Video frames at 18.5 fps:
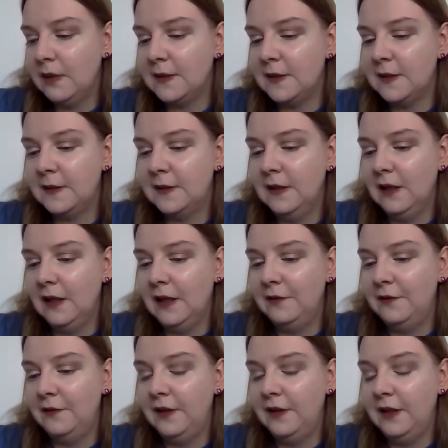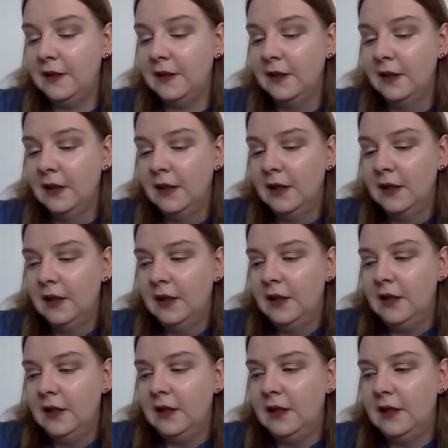but still I think
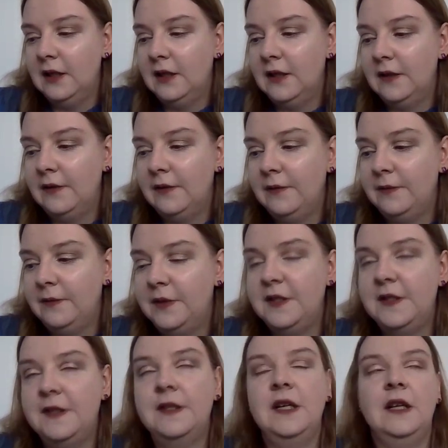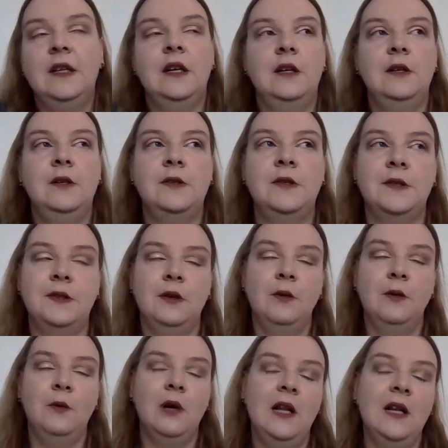this data is
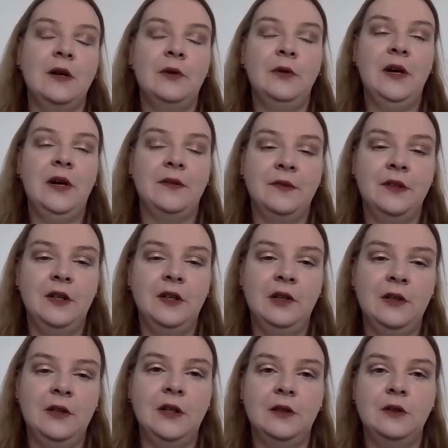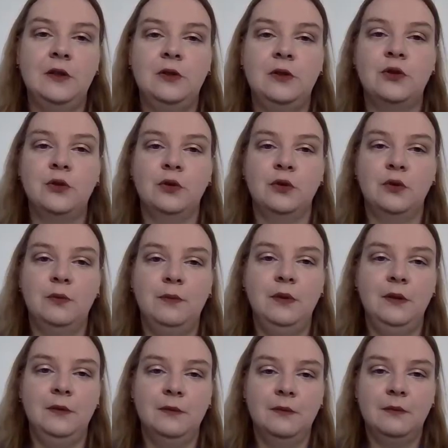so well crafted that it should
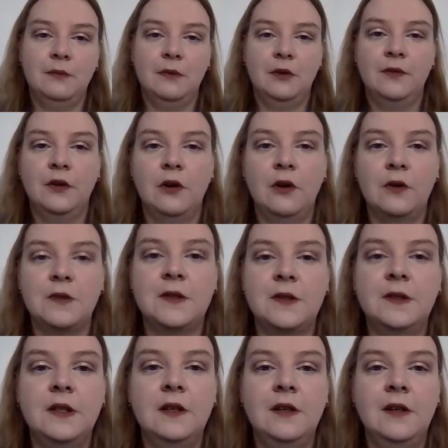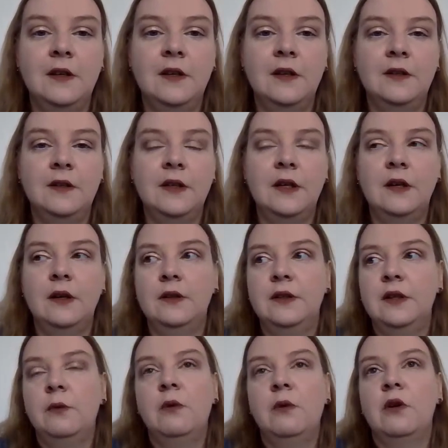be. Of course,
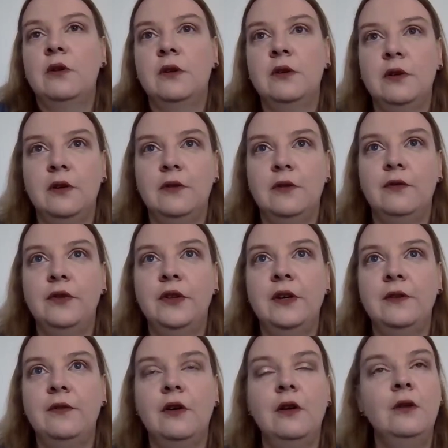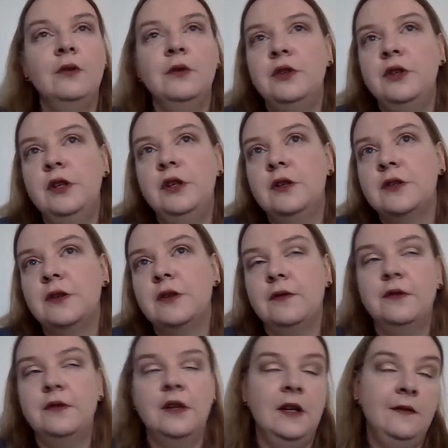the work of the volunteers,
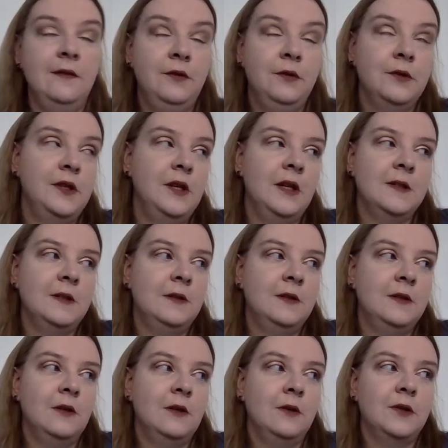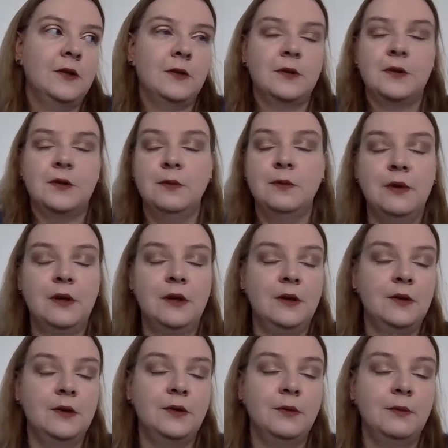of the enthusiasts is also
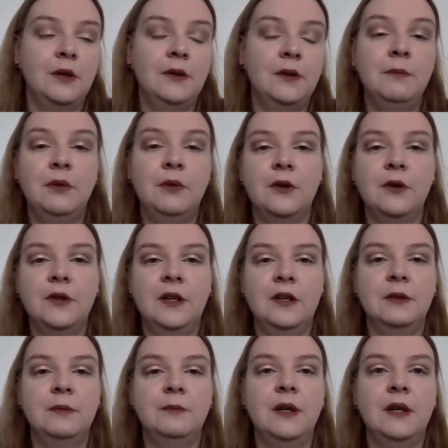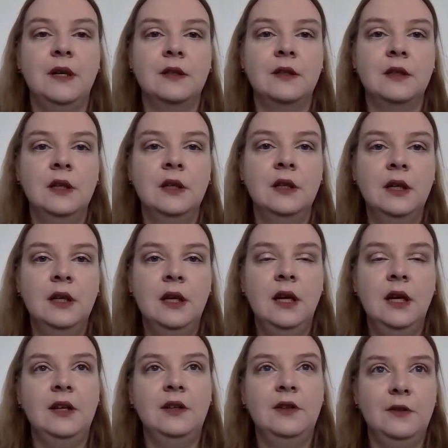super important, but
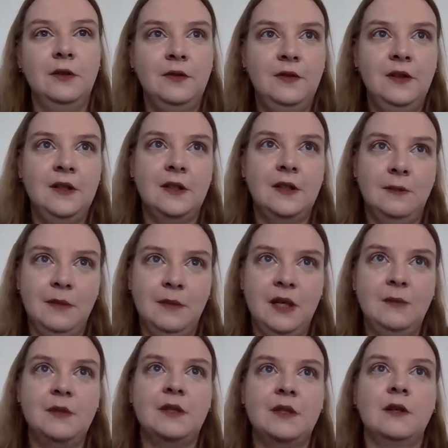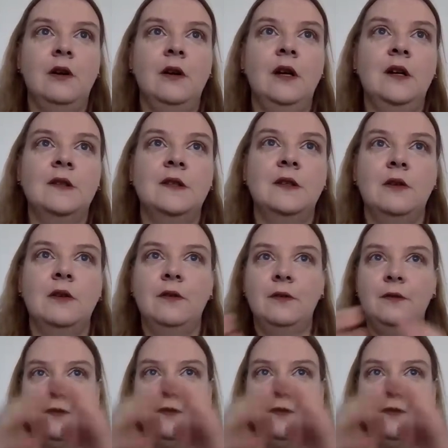I don't think sometimes scholars